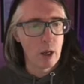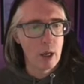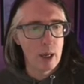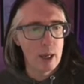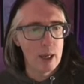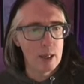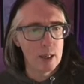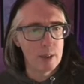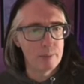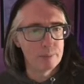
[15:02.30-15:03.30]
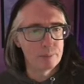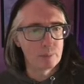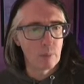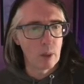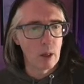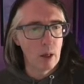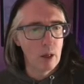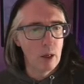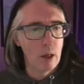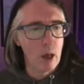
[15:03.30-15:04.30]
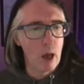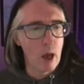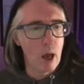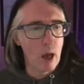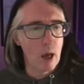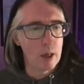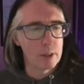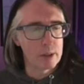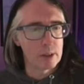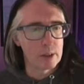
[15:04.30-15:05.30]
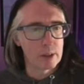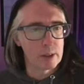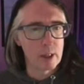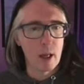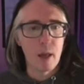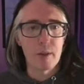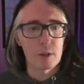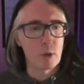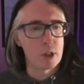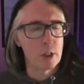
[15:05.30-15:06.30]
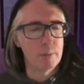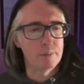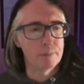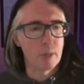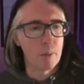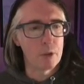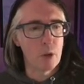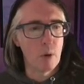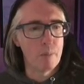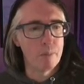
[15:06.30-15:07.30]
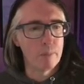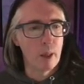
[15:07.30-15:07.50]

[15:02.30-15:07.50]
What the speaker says: here. There's Russia up the top.